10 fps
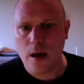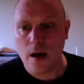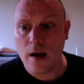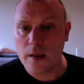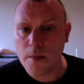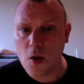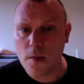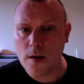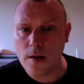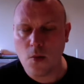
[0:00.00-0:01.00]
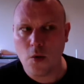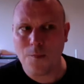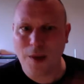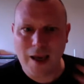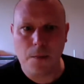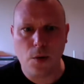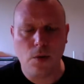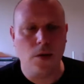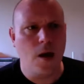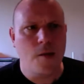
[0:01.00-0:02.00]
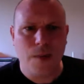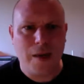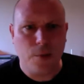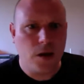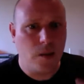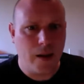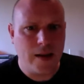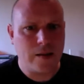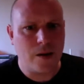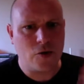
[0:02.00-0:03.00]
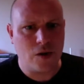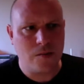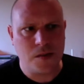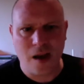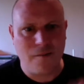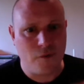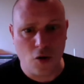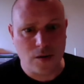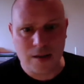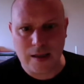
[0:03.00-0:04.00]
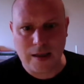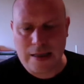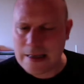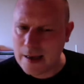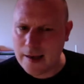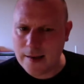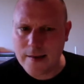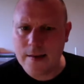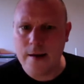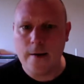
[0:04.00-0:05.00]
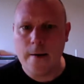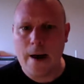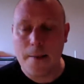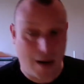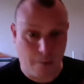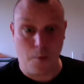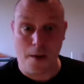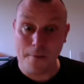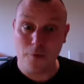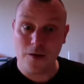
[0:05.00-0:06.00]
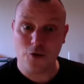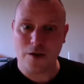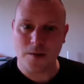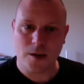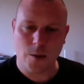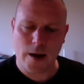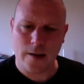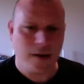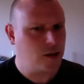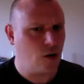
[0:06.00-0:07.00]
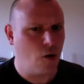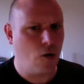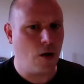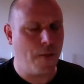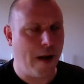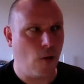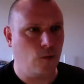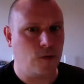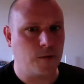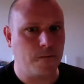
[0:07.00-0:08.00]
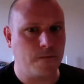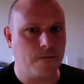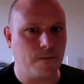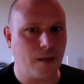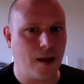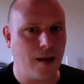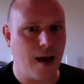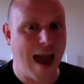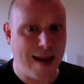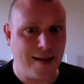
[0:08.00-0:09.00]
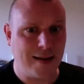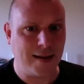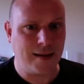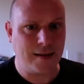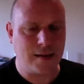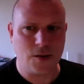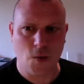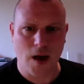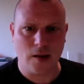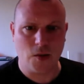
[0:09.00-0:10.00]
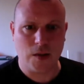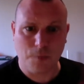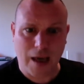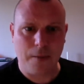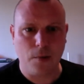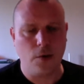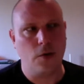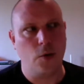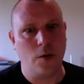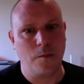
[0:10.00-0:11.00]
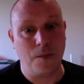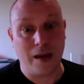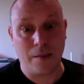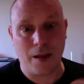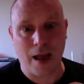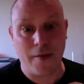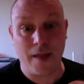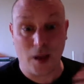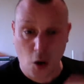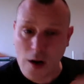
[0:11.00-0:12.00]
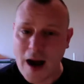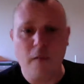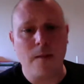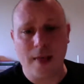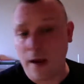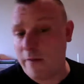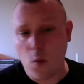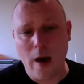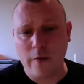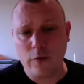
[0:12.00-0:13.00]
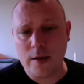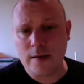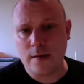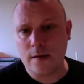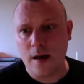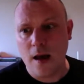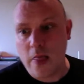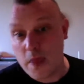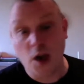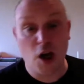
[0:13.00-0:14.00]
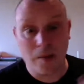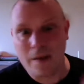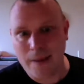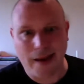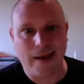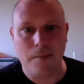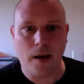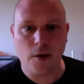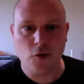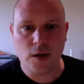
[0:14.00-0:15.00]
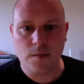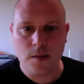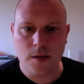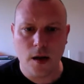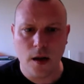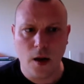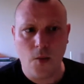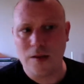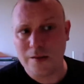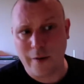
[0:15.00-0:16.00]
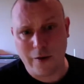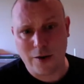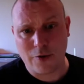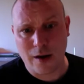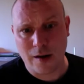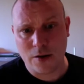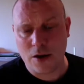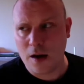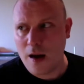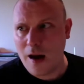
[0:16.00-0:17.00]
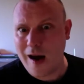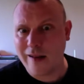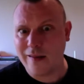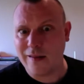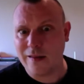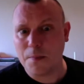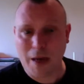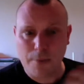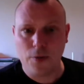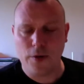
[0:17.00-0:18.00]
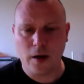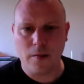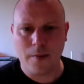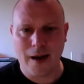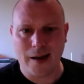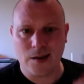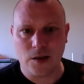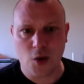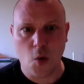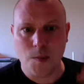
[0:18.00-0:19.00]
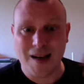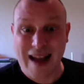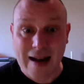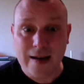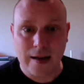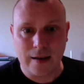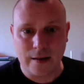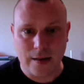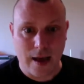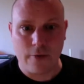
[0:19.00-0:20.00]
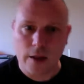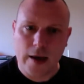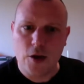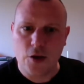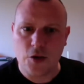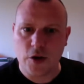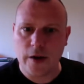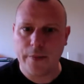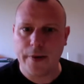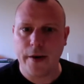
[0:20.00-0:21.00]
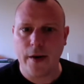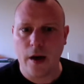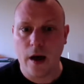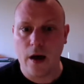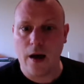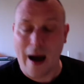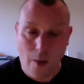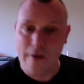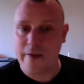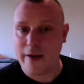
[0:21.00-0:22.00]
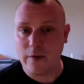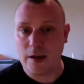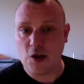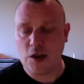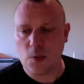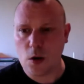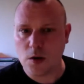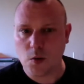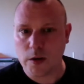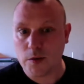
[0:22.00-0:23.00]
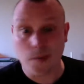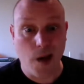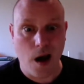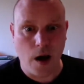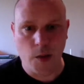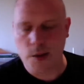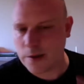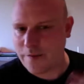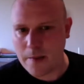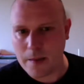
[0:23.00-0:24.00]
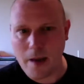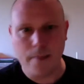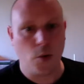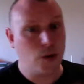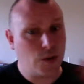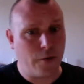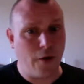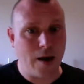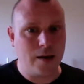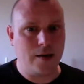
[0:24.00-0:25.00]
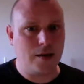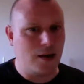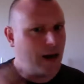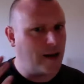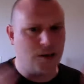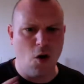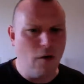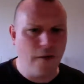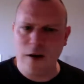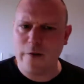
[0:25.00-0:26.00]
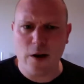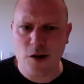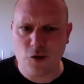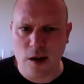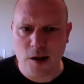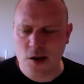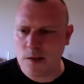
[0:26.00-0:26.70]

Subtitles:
at the moment with people. People are coming into my dreams that I've not seen in years, and I'm remembering the dreams as well. And it's all about endings as well. So it's people who have been in my life and then gone out of my life for whatever reason. They're coming back in my dreams, which is very strange. And the people that are coming back, there's always been an ending to that relationship. However that relationship was, whether it was a partner, whether it was a family member, whether it was a friend, and it's all very, very strange at the